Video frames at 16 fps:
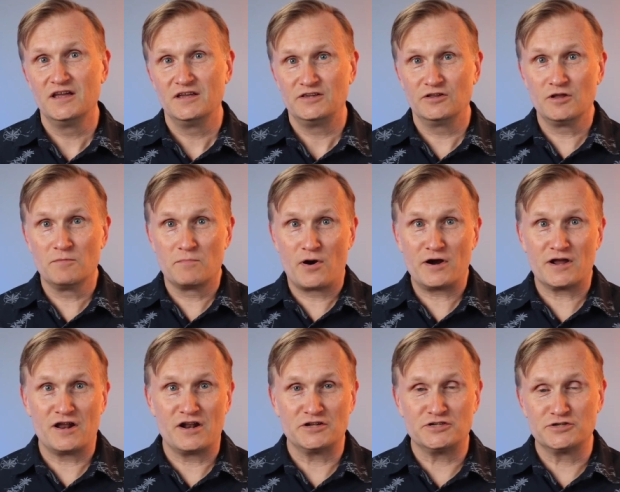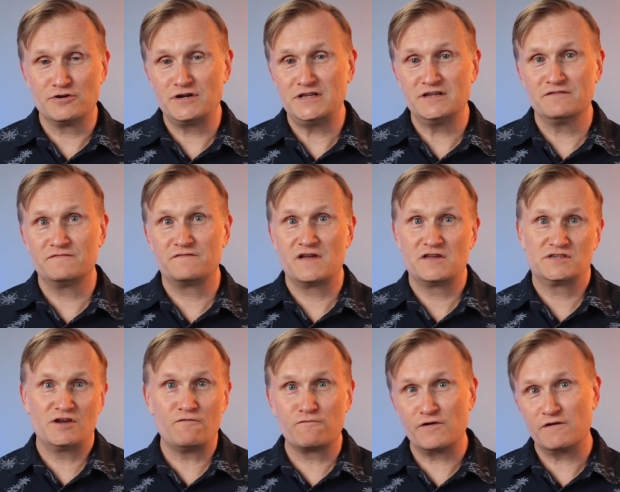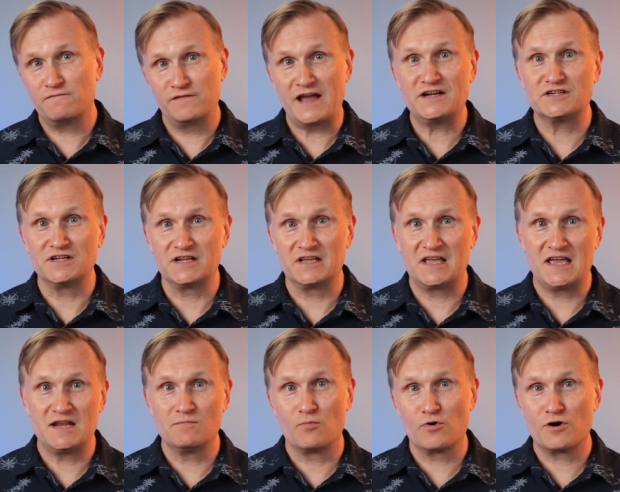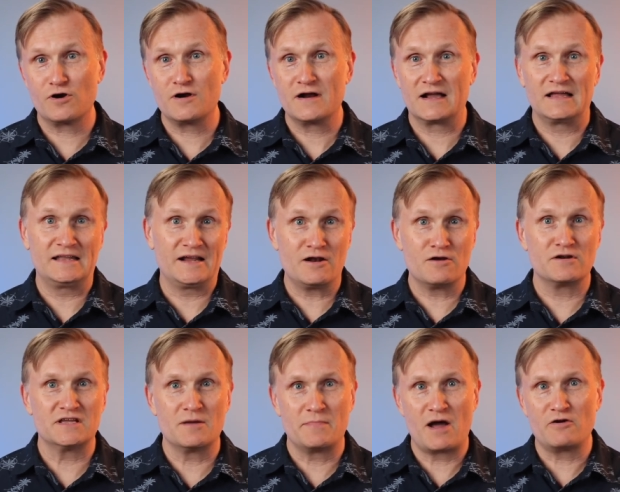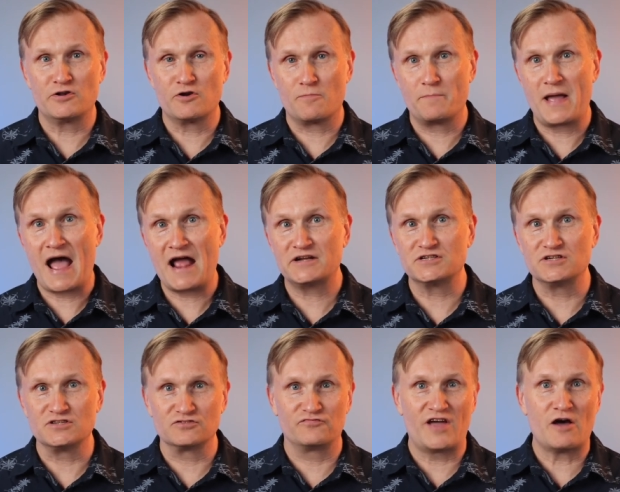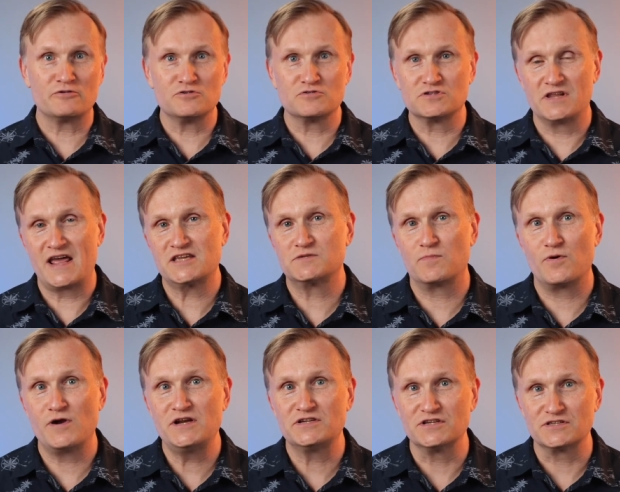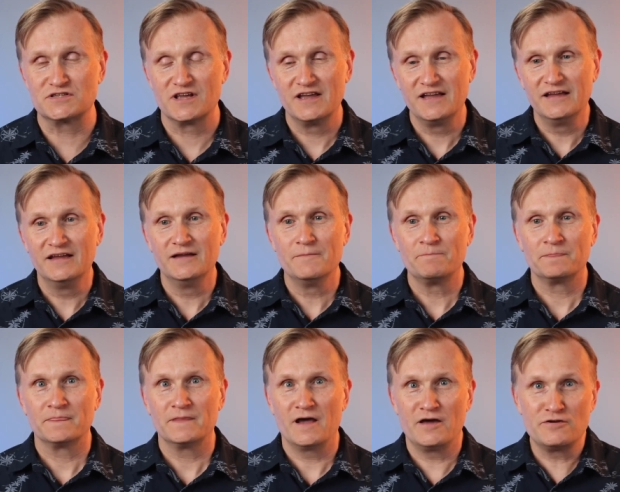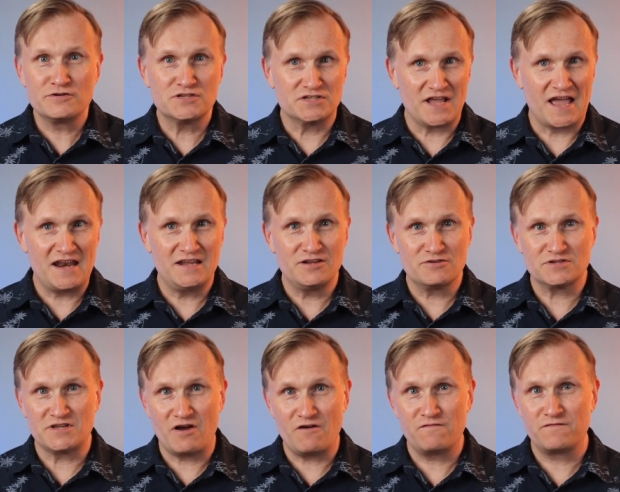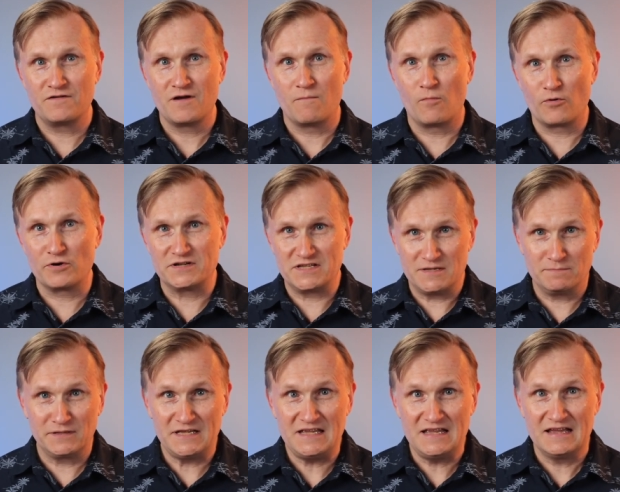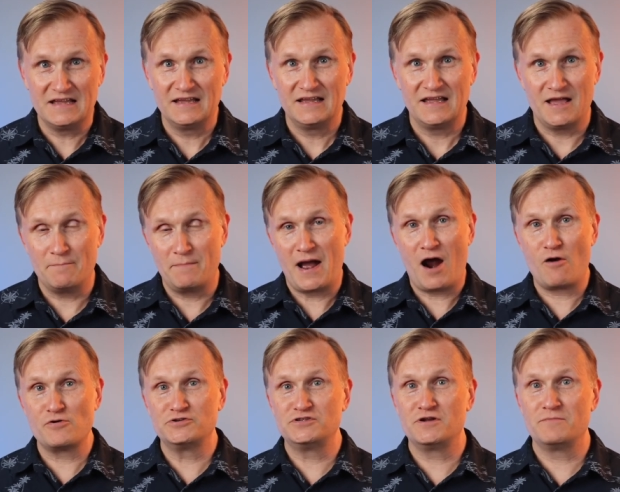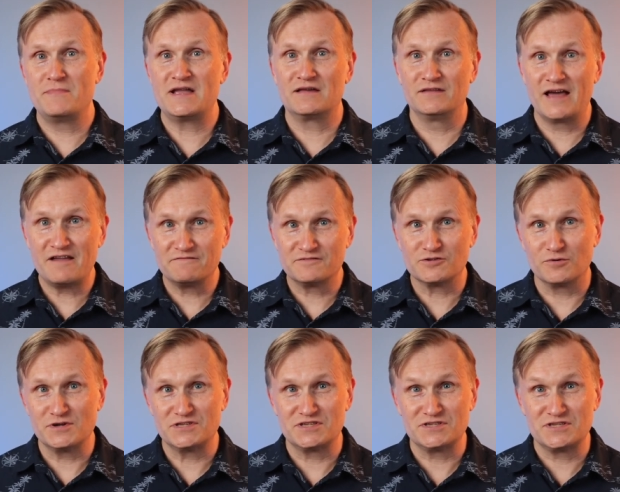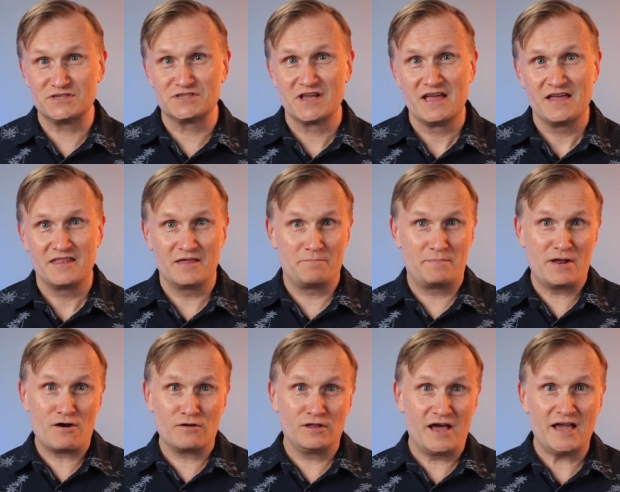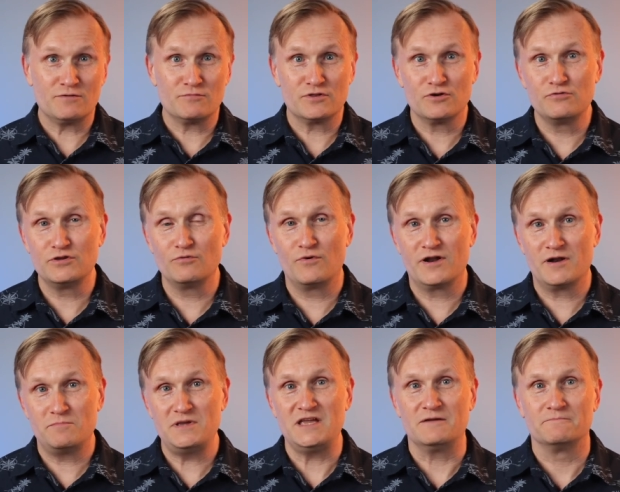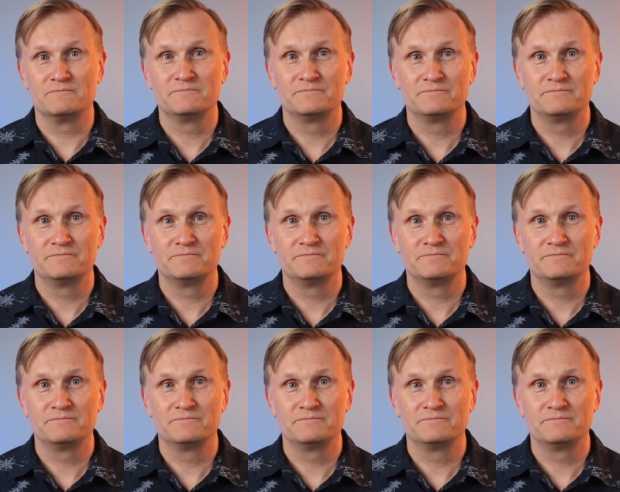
you'll embark on a journey of self-reflection, gaining more clarity about your passions, values, and aspirations. Understanding yourself more deeply empowers you to make life choices that better align with who you want to be.